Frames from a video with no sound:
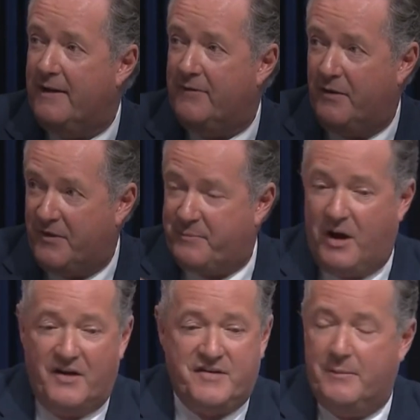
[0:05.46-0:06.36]
level in this
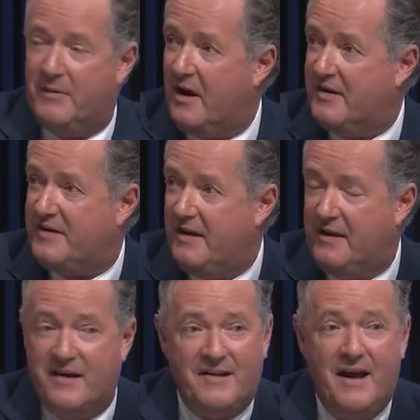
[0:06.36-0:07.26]
party in the last 10
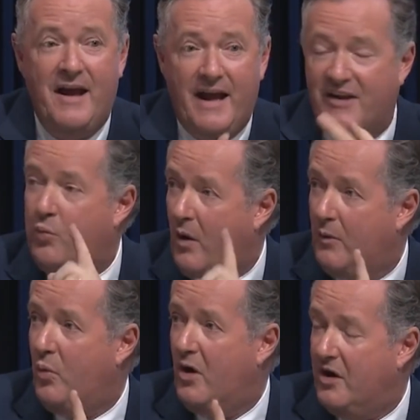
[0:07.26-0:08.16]
days is
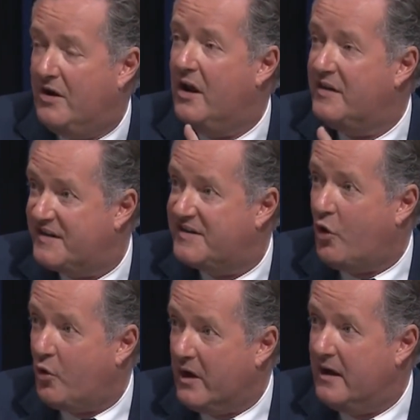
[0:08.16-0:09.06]
one word
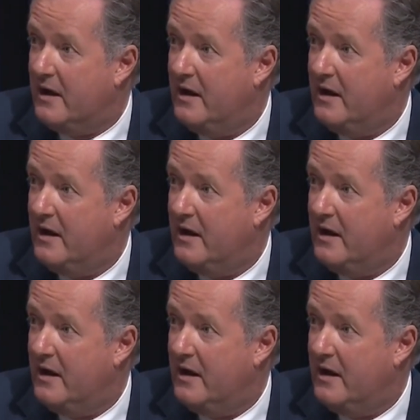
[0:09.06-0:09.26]
sorry.